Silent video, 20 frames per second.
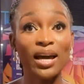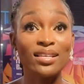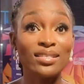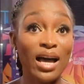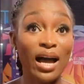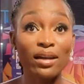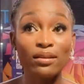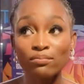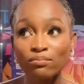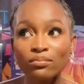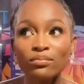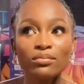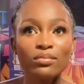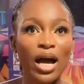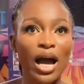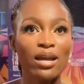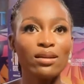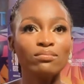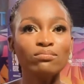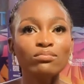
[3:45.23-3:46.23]
Because
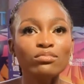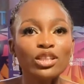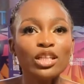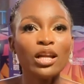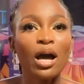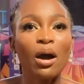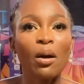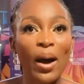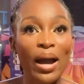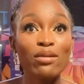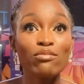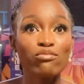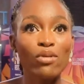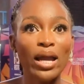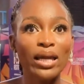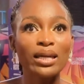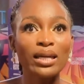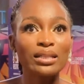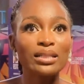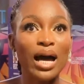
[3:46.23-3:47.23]
I
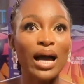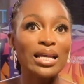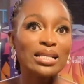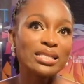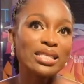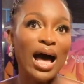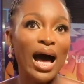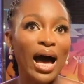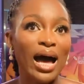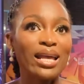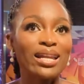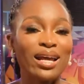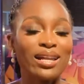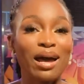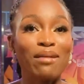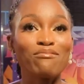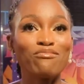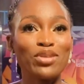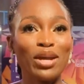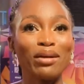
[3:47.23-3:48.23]
recognize that, and
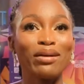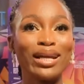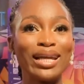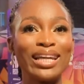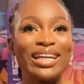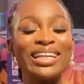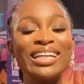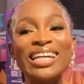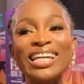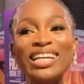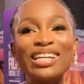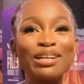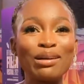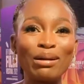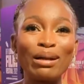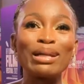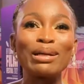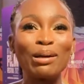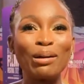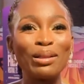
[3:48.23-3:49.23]
I'm very
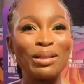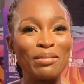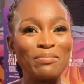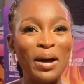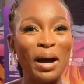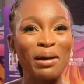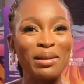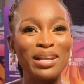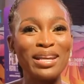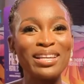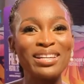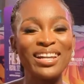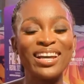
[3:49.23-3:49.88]
critical about it.